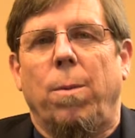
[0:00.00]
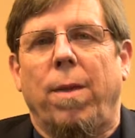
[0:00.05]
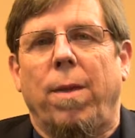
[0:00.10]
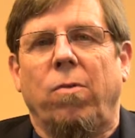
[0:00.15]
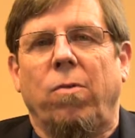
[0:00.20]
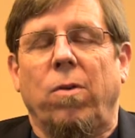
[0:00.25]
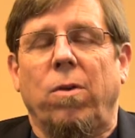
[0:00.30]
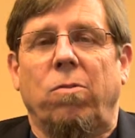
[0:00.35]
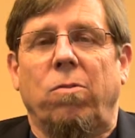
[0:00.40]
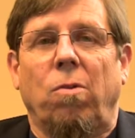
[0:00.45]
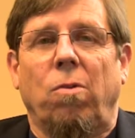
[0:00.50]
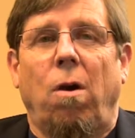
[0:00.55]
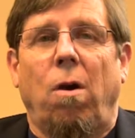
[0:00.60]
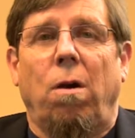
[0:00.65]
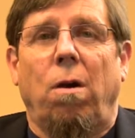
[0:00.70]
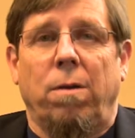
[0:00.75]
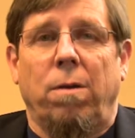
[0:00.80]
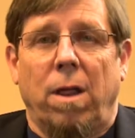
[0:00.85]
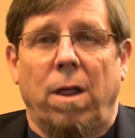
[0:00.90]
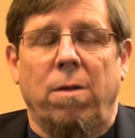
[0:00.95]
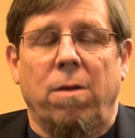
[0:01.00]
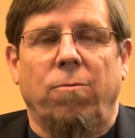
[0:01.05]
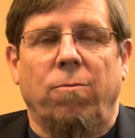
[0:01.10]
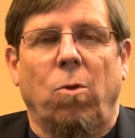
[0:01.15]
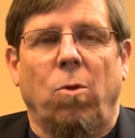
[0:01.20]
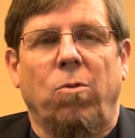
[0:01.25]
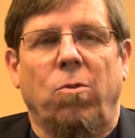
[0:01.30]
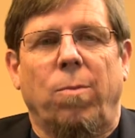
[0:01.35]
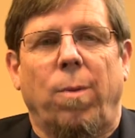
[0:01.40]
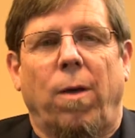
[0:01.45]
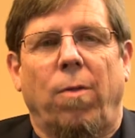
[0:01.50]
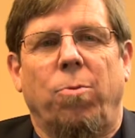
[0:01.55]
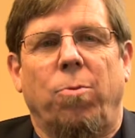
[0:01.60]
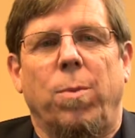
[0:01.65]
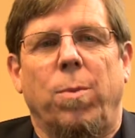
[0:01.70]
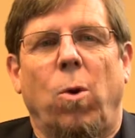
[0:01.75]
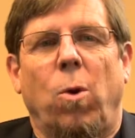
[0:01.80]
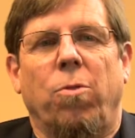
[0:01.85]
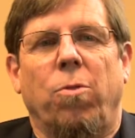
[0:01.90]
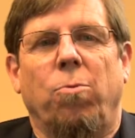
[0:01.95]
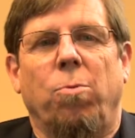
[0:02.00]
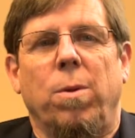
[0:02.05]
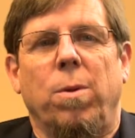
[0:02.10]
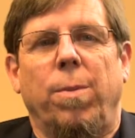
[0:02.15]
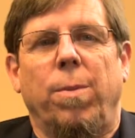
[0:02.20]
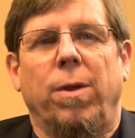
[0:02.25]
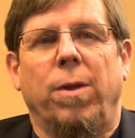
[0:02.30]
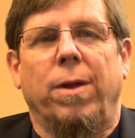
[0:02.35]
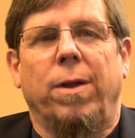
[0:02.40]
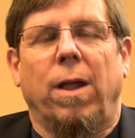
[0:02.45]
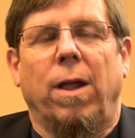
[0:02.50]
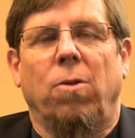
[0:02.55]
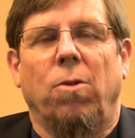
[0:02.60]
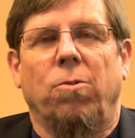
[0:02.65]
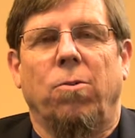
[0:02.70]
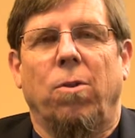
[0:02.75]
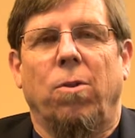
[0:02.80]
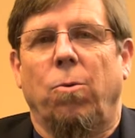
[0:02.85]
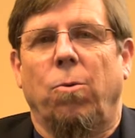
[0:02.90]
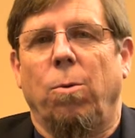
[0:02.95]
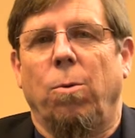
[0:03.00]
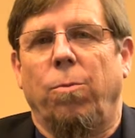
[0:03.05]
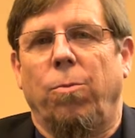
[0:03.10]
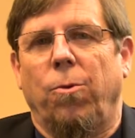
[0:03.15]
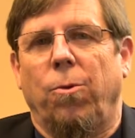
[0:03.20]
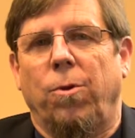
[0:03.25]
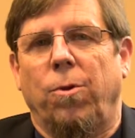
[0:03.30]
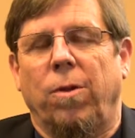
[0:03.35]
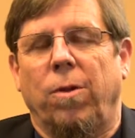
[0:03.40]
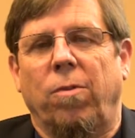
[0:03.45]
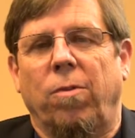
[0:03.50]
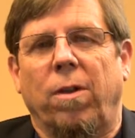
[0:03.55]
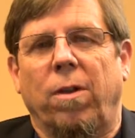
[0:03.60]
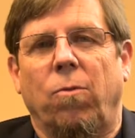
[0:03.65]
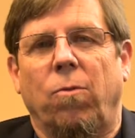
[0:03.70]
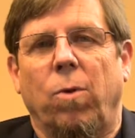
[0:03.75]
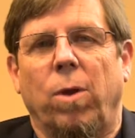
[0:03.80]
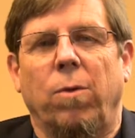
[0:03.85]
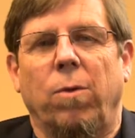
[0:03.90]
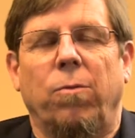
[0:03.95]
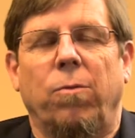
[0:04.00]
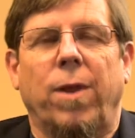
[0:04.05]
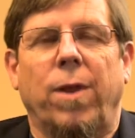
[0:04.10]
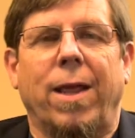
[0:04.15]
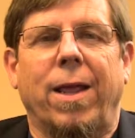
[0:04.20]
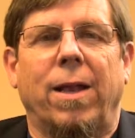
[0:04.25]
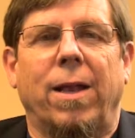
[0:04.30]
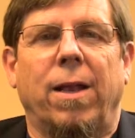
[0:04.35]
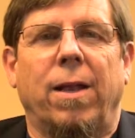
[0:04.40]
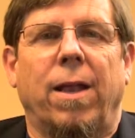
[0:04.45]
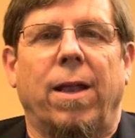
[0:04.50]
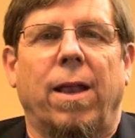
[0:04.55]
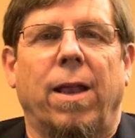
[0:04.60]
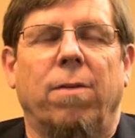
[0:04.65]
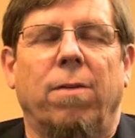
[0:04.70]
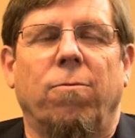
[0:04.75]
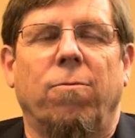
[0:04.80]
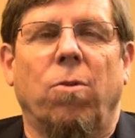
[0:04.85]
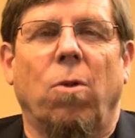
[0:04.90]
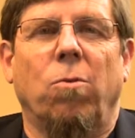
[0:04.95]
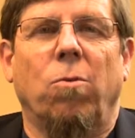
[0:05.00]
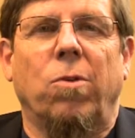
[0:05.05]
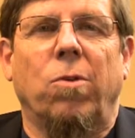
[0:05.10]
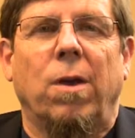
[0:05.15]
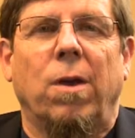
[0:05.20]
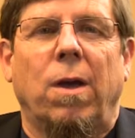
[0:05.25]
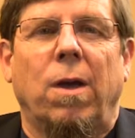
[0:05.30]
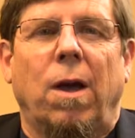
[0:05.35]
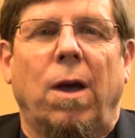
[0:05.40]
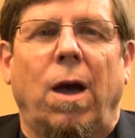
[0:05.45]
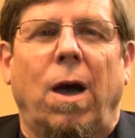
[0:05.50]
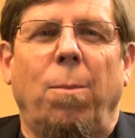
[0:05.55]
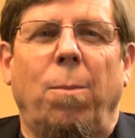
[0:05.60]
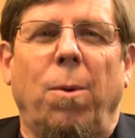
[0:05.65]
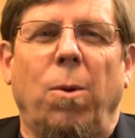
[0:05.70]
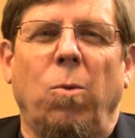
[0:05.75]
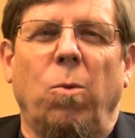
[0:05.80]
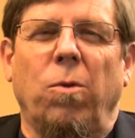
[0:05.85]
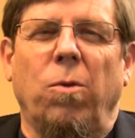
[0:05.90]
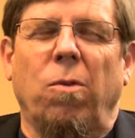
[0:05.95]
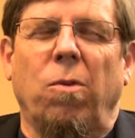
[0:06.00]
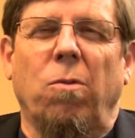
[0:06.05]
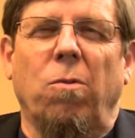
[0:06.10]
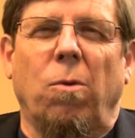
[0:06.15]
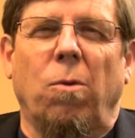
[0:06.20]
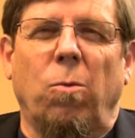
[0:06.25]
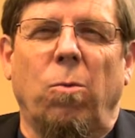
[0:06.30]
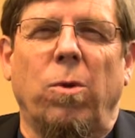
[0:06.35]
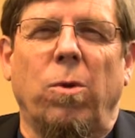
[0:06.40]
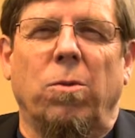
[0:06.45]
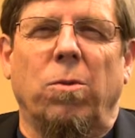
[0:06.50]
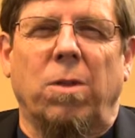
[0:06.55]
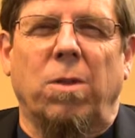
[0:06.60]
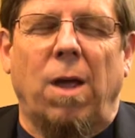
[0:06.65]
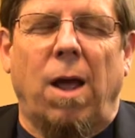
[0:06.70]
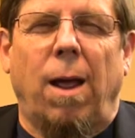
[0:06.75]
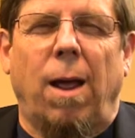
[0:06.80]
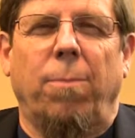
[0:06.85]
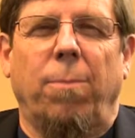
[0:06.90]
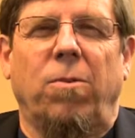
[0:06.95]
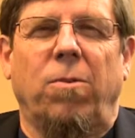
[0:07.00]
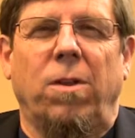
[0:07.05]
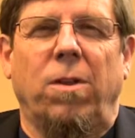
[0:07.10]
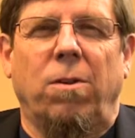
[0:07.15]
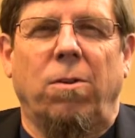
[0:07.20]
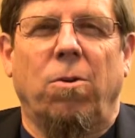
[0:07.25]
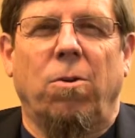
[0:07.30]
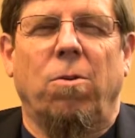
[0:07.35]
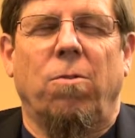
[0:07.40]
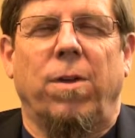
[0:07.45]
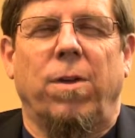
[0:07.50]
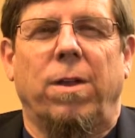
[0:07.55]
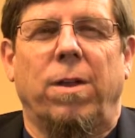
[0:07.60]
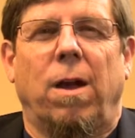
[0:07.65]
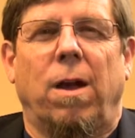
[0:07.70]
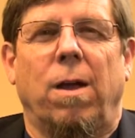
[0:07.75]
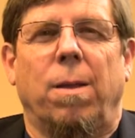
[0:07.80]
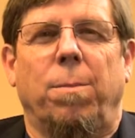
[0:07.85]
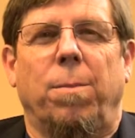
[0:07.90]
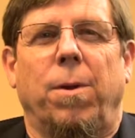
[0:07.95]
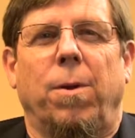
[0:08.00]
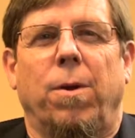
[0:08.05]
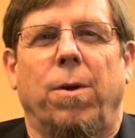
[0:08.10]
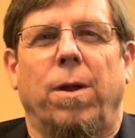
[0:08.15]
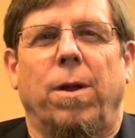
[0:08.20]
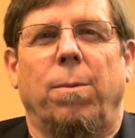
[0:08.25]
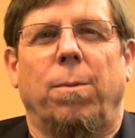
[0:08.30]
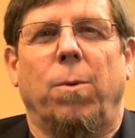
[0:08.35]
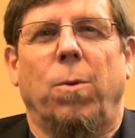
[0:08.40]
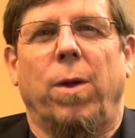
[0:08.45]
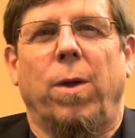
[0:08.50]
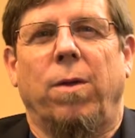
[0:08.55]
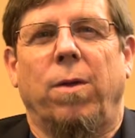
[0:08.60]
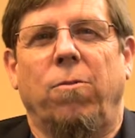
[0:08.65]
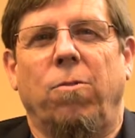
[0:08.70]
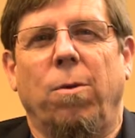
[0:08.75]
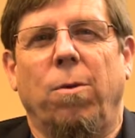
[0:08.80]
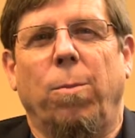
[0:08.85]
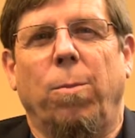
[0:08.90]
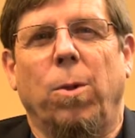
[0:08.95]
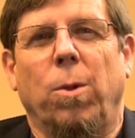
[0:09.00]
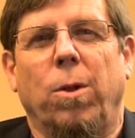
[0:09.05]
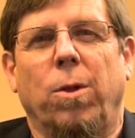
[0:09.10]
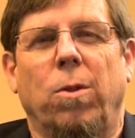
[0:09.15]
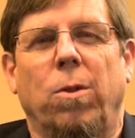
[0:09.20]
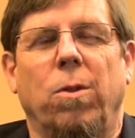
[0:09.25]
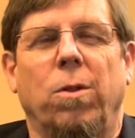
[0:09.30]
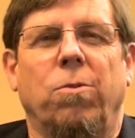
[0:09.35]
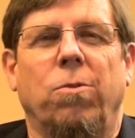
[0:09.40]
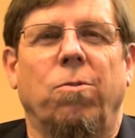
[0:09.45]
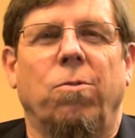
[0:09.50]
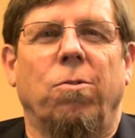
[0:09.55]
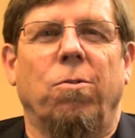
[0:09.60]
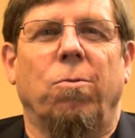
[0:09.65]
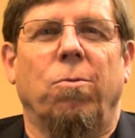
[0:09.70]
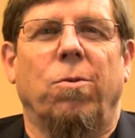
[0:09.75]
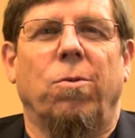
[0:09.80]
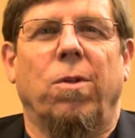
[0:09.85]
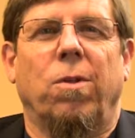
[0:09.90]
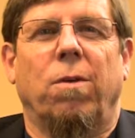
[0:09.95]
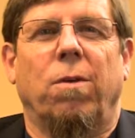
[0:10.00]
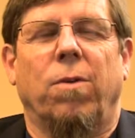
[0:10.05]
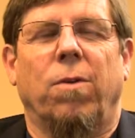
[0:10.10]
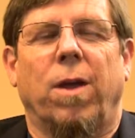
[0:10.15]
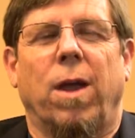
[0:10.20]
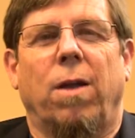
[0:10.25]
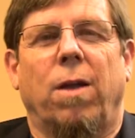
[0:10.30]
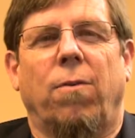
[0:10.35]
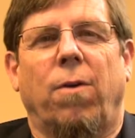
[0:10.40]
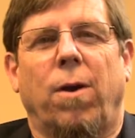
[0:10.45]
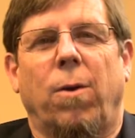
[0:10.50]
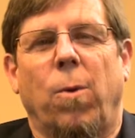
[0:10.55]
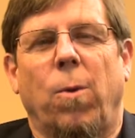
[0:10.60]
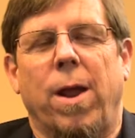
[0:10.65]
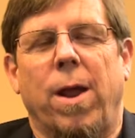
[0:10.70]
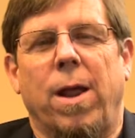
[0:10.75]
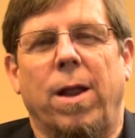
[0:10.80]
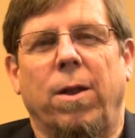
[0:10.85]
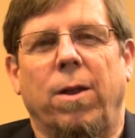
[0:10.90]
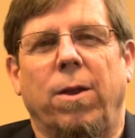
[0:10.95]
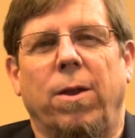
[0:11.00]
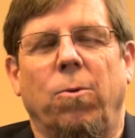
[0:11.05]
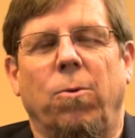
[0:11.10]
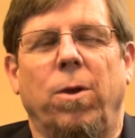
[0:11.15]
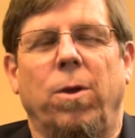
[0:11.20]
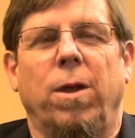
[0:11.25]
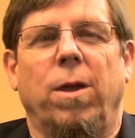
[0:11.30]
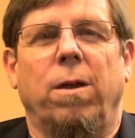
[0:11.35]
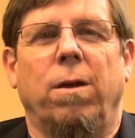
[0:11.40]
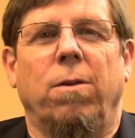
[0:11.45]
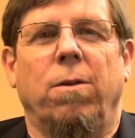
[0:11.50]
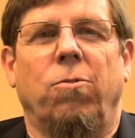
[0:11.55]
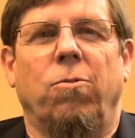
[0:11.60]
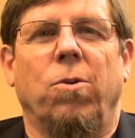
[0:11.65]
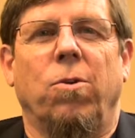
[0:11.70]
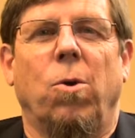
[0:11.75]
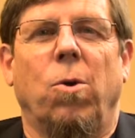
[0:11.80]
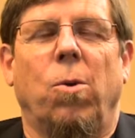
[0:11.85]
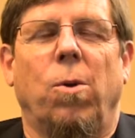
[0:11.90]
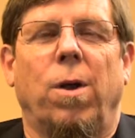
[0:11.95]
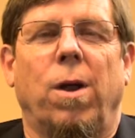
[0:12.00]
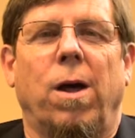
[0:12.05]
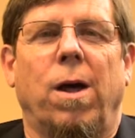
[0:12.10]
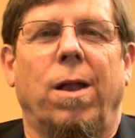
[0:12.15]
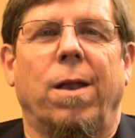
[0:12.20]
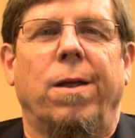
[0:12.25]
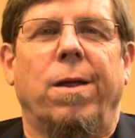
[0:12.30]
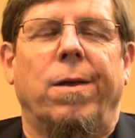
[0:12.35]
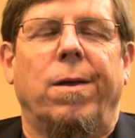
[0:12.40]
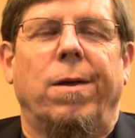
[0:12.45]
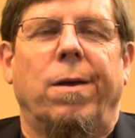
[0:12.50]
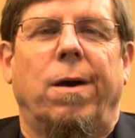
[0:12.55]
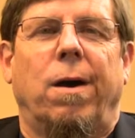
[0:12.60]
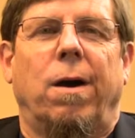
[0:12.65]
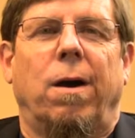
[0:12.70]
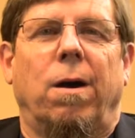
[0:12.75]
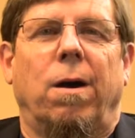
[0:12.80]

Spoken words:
We basically saw net inflows about $3.3 billion in the group, third consecutive week we've taken in net inflows. But this is a real topsy-turvy time period. I mean, we had geopolitical issues. We still have kind of Iran issue going on.